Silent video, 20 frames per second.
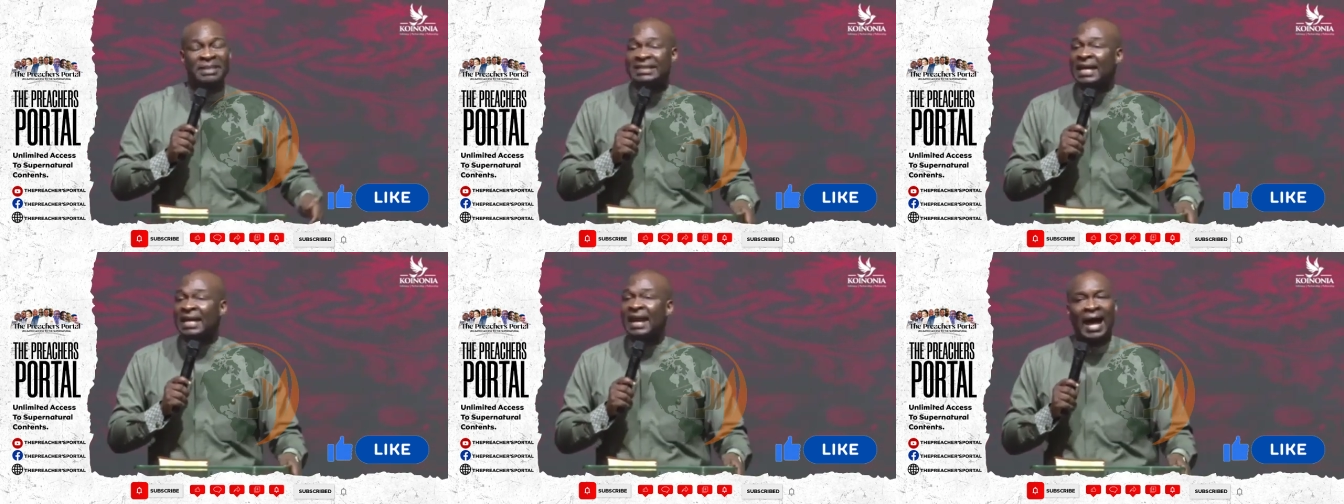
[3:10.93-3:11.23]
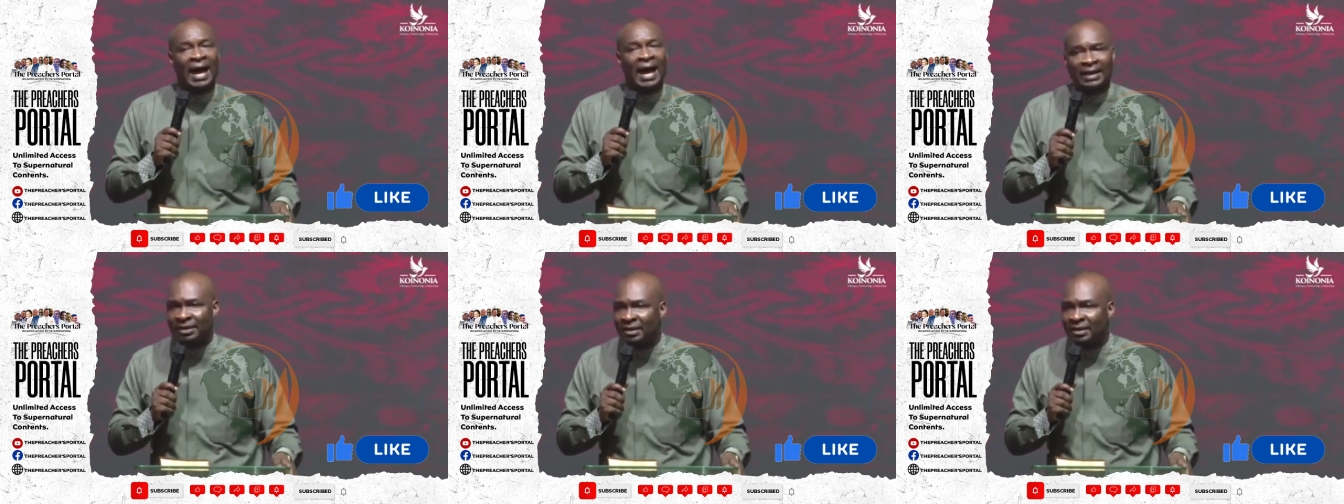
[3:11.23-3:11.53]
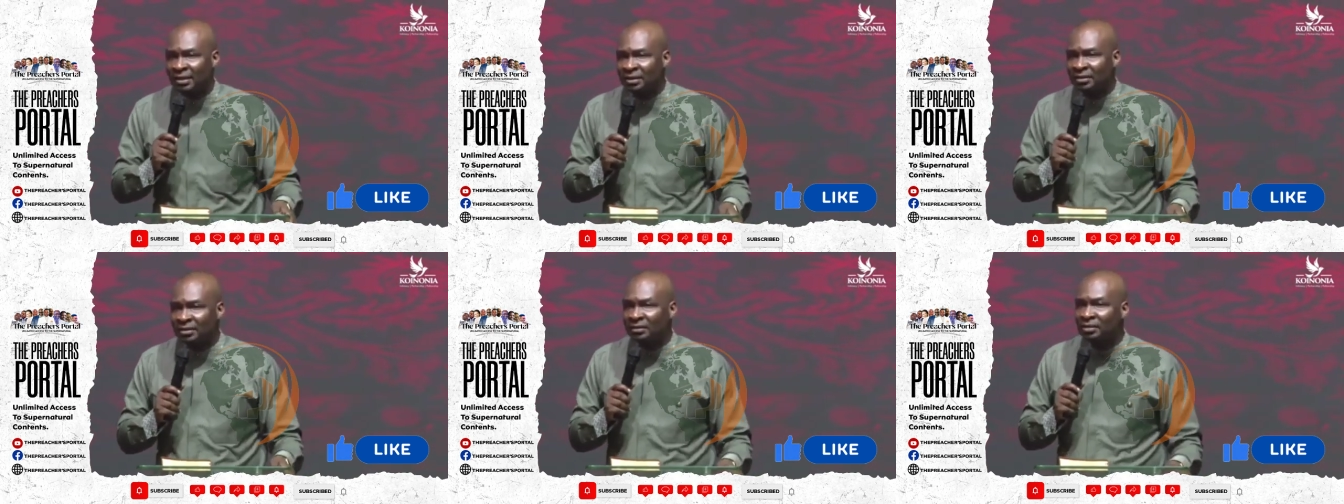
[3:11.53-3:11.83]
is a lie.
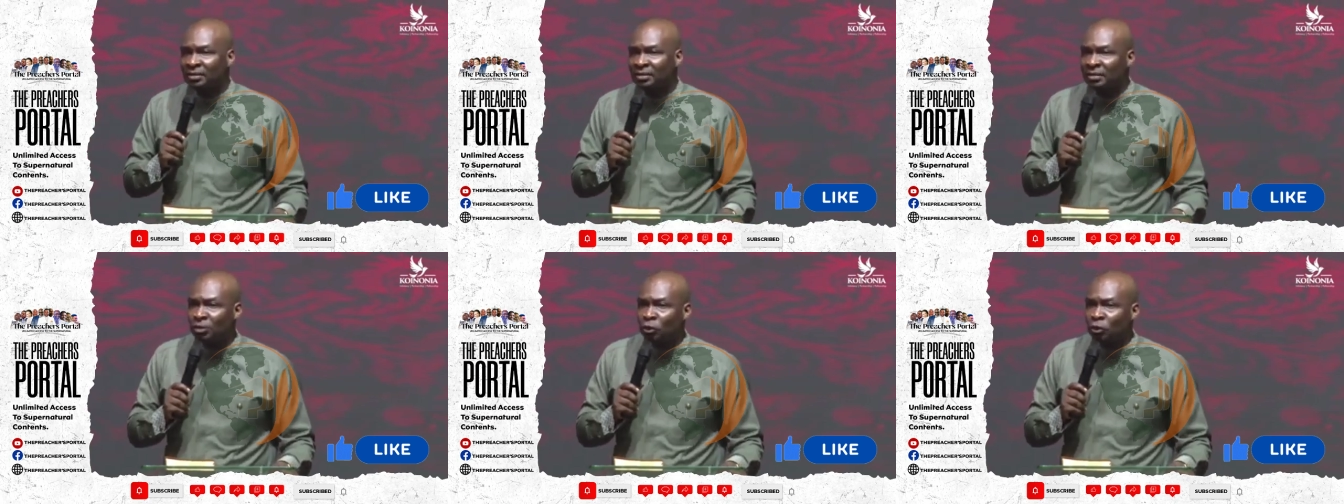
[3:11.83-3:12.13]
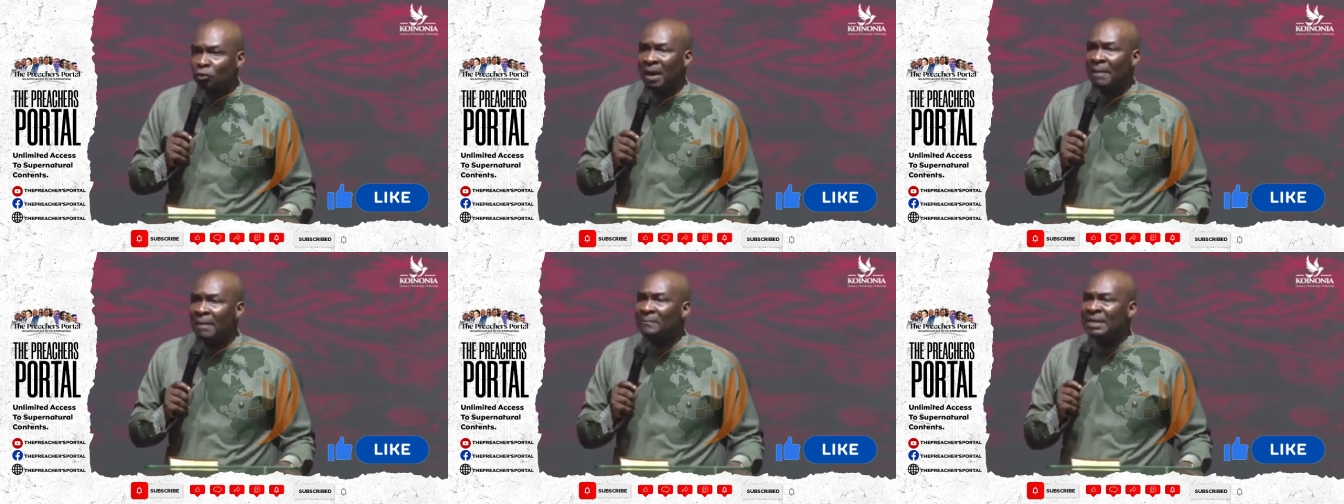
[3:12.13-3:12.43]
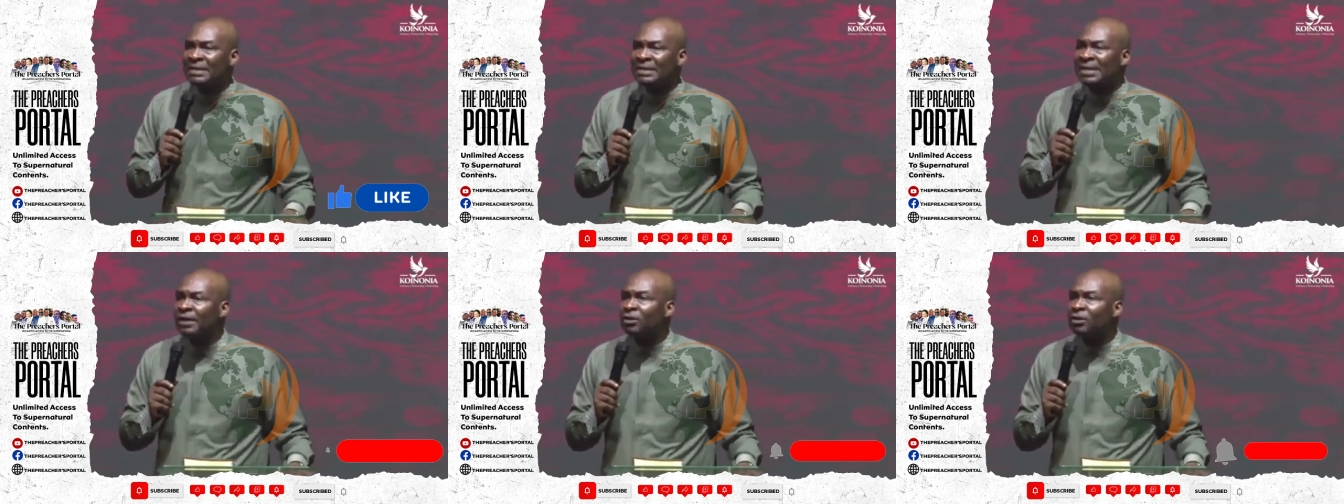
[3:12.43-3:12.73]
Human
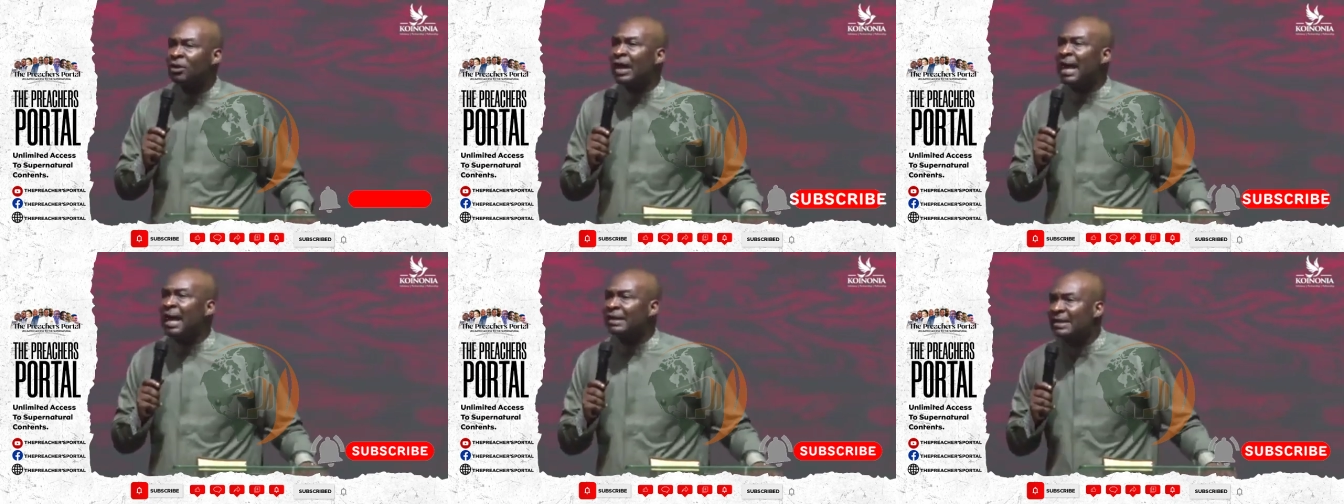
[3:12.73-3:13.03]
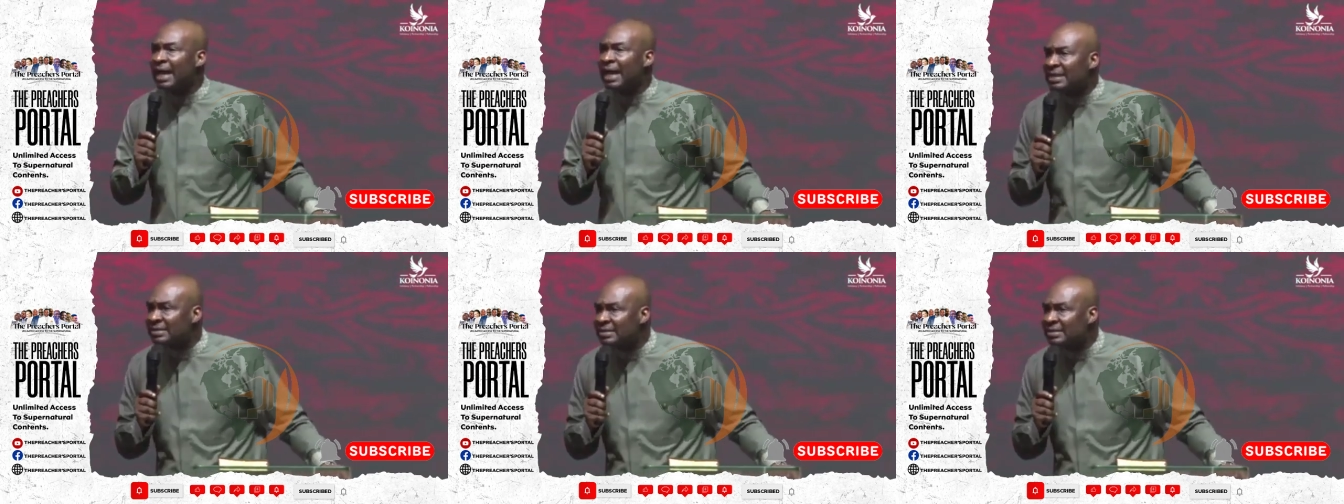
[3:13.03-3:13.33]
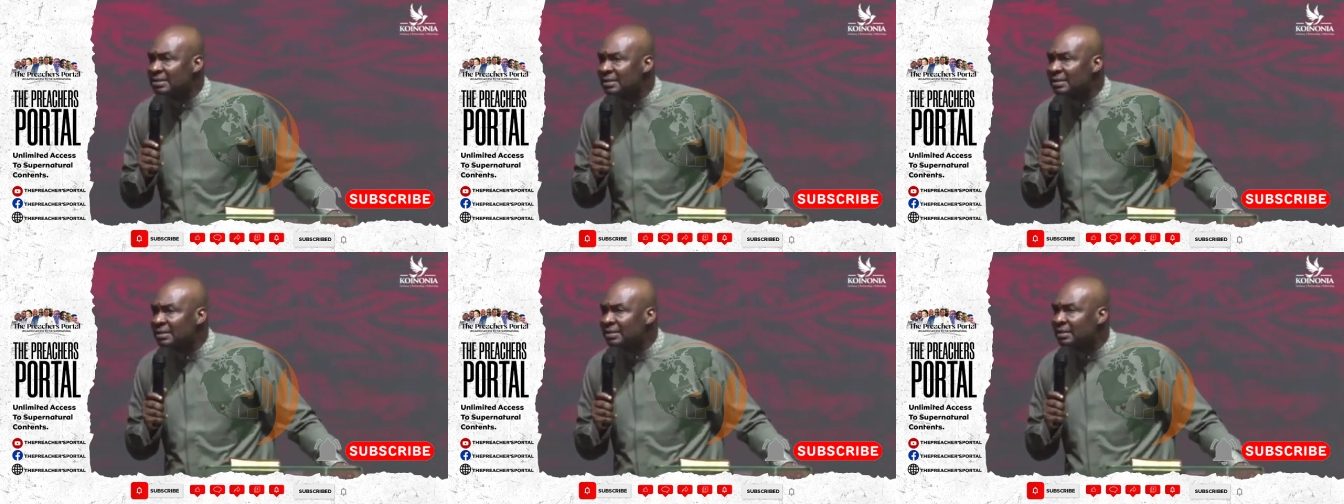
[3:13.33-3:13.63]
beings are not like that.